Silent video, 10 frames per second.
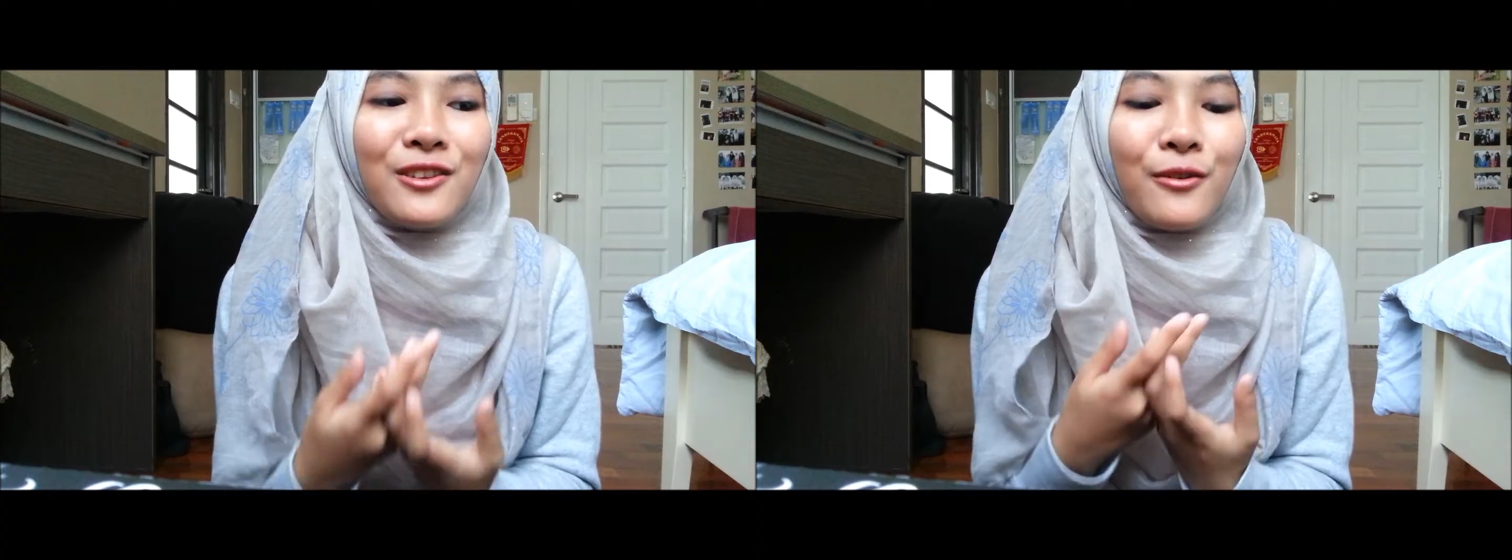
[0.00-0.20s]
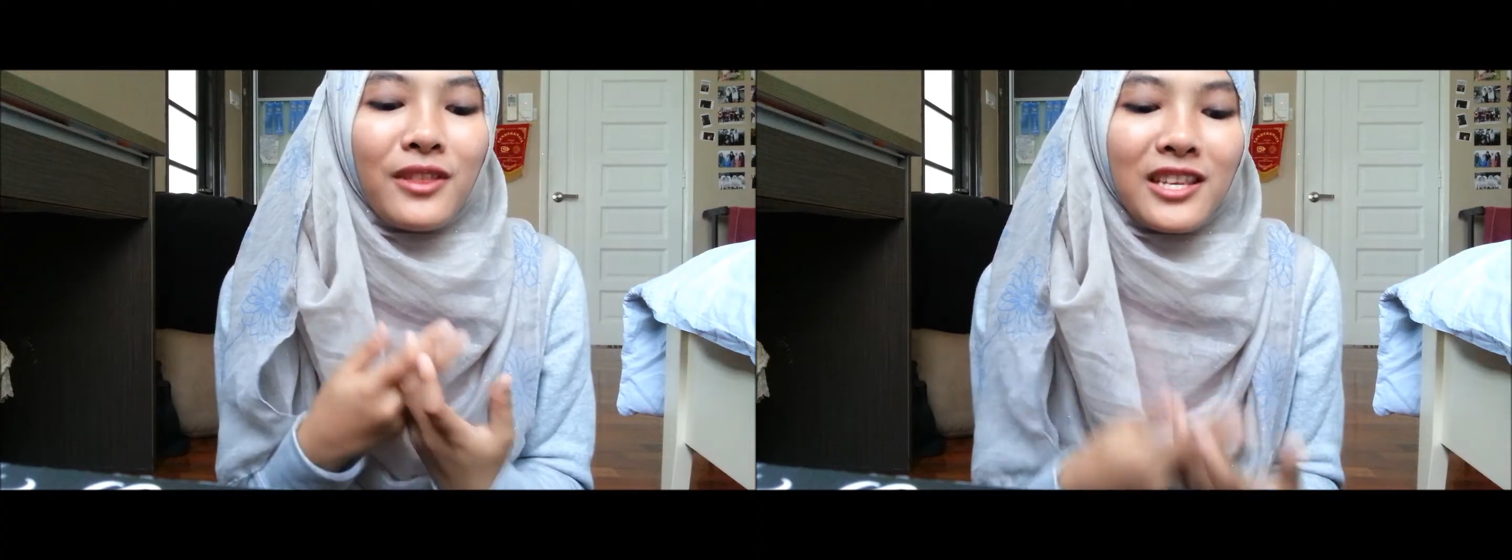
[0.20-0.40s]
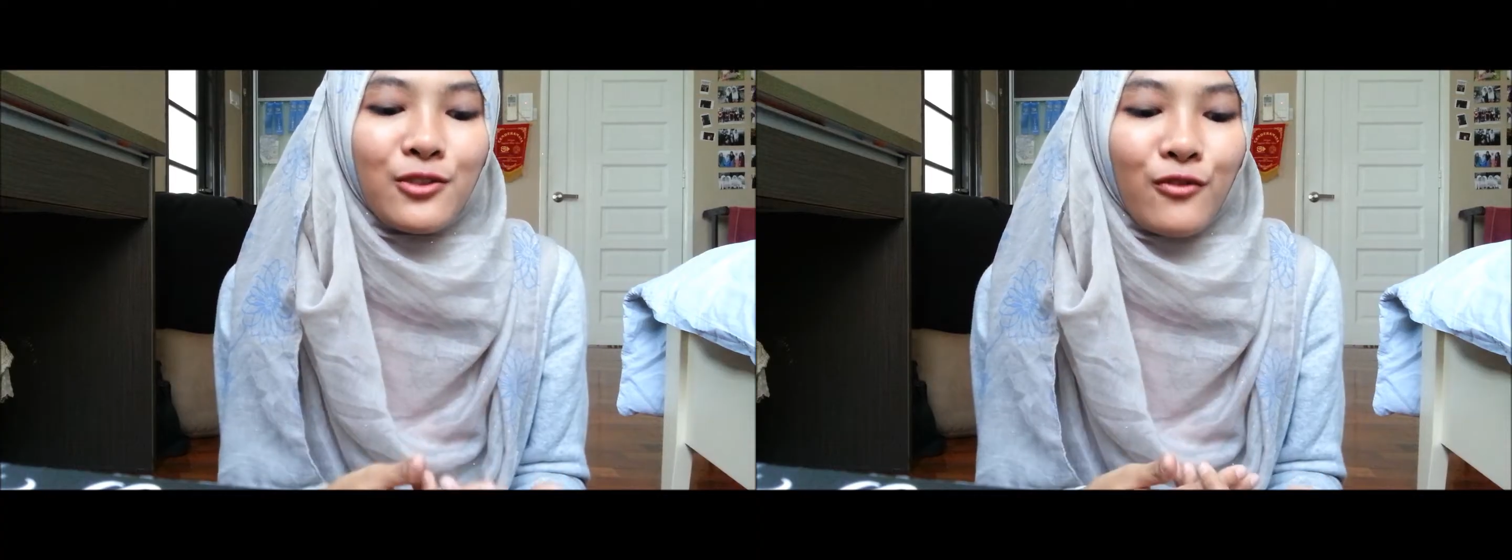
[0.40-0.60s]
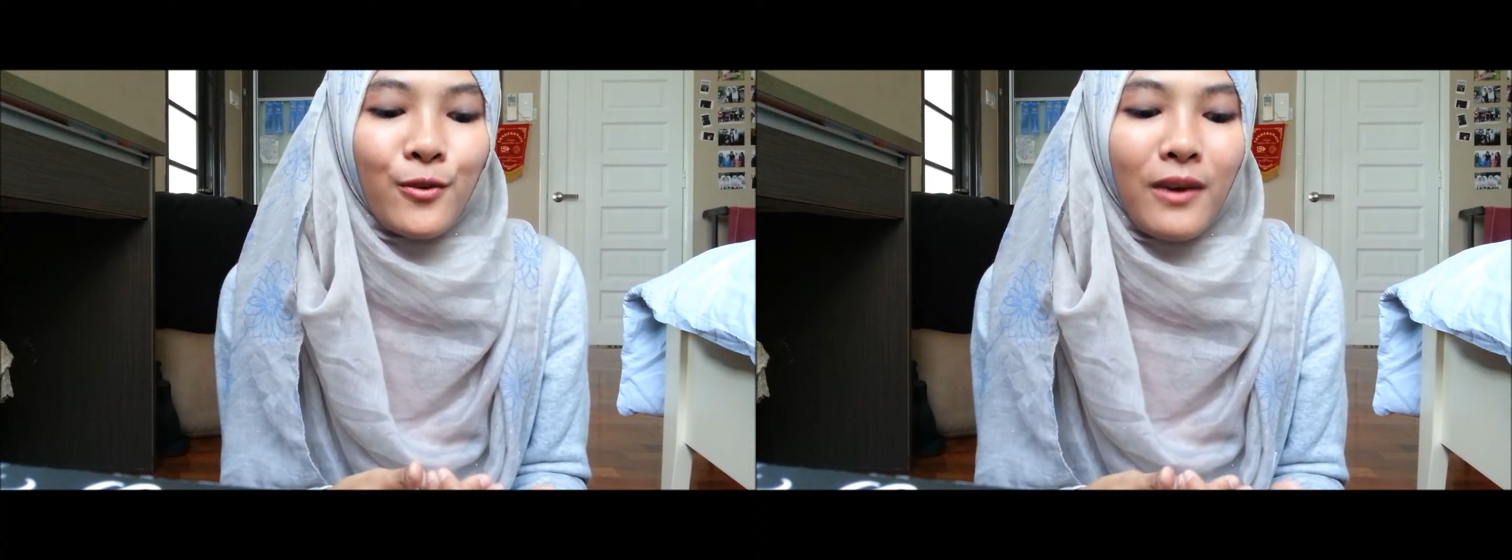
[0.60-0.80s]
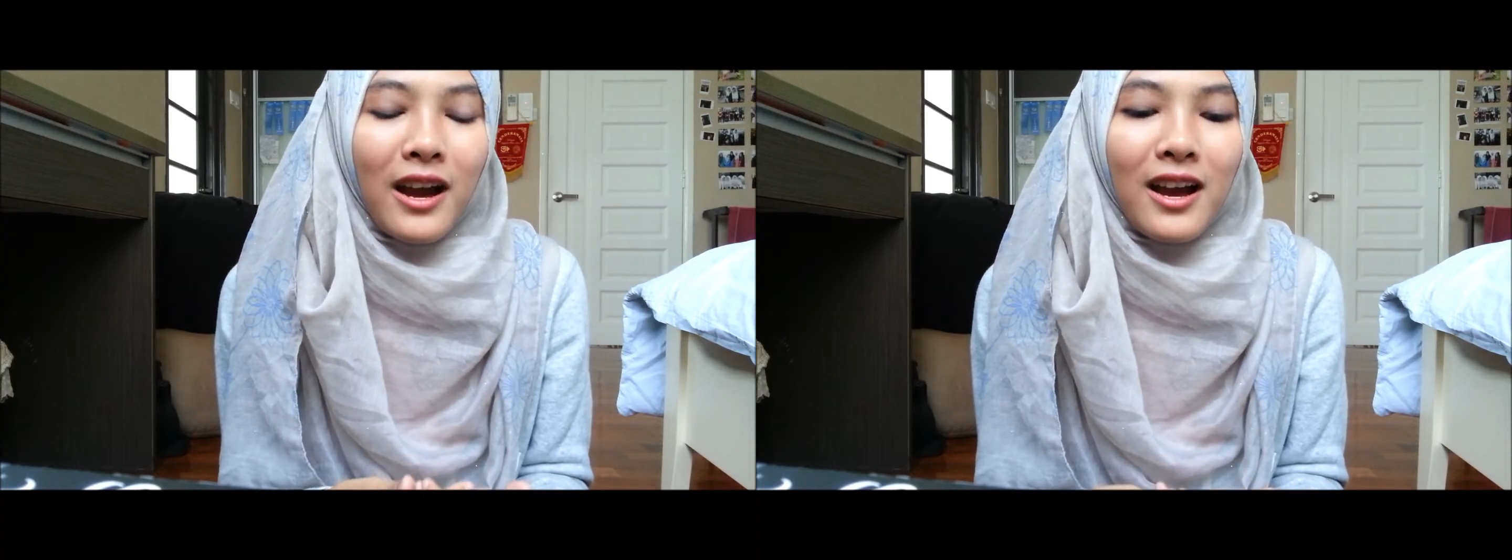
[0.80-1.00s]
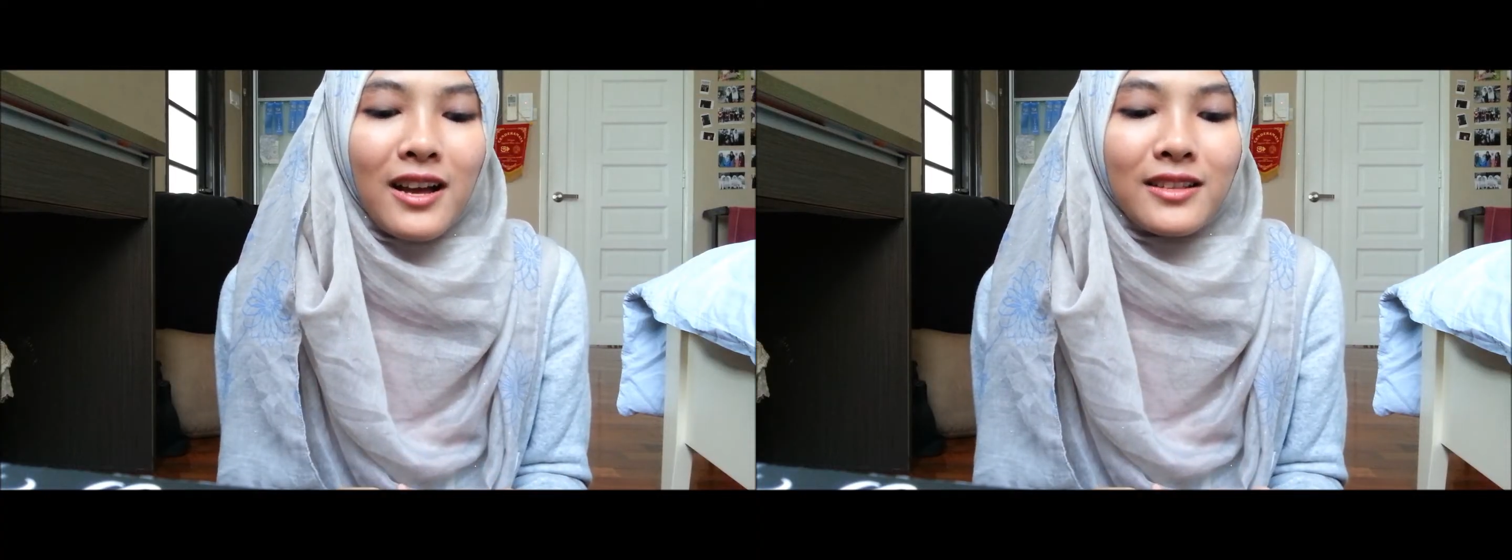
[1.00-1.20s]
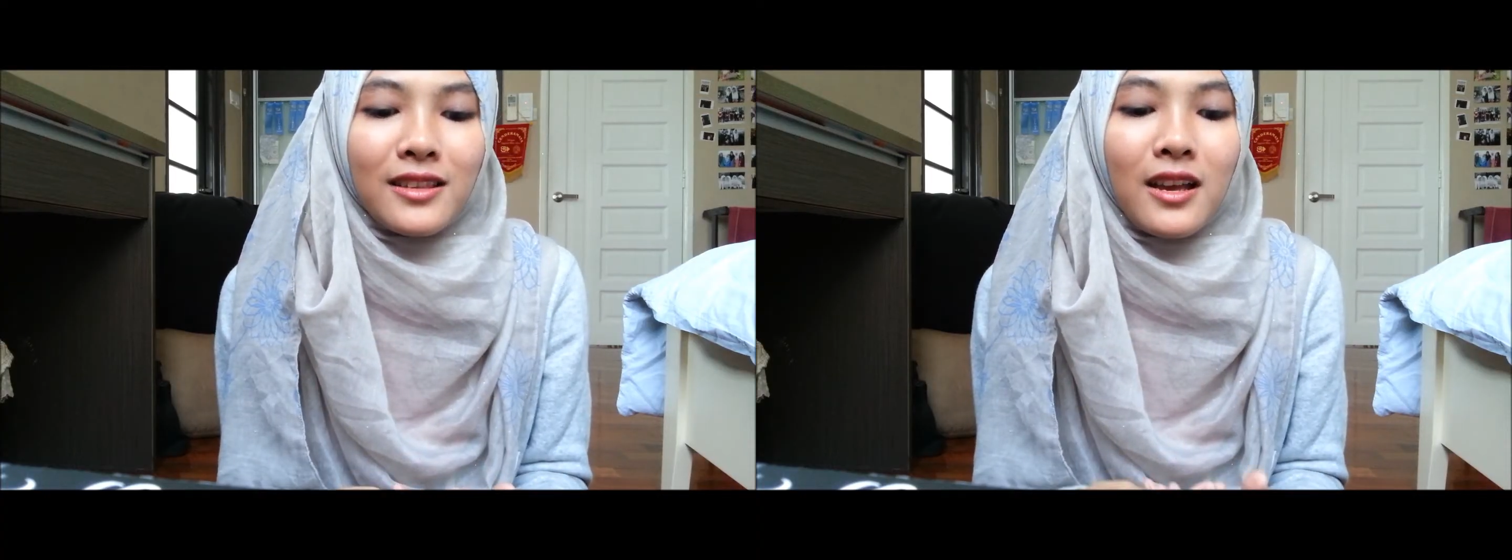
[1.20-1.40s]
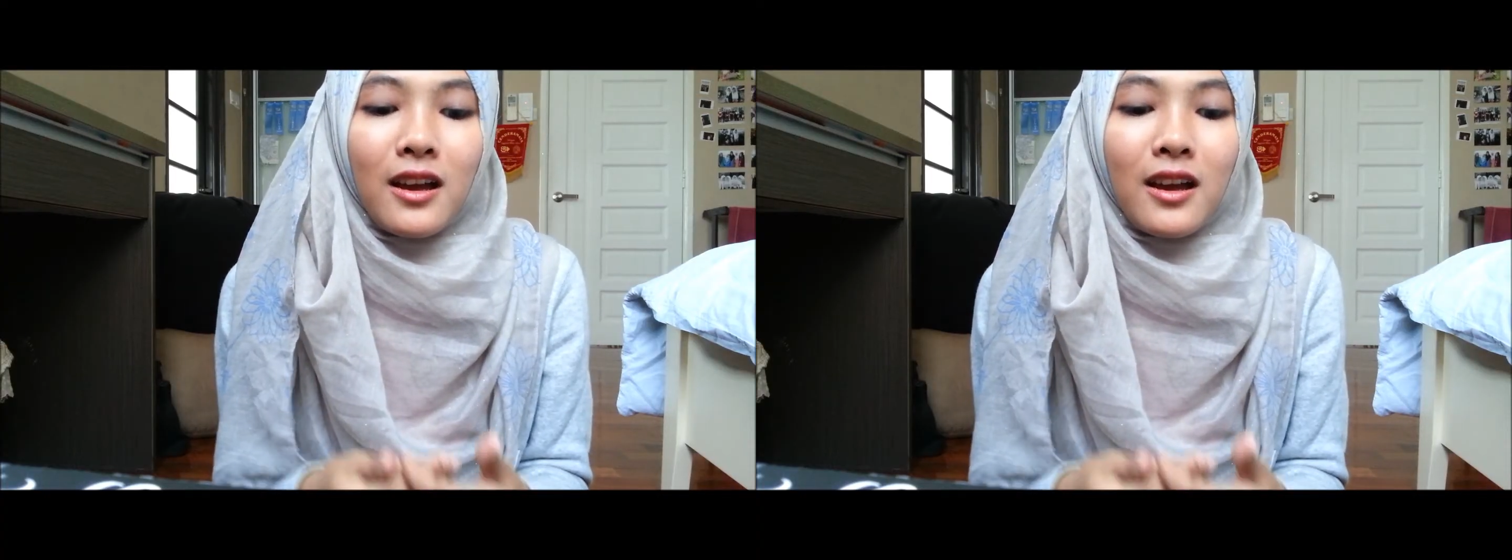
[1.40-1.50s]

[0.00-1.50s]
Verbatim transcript: So this group has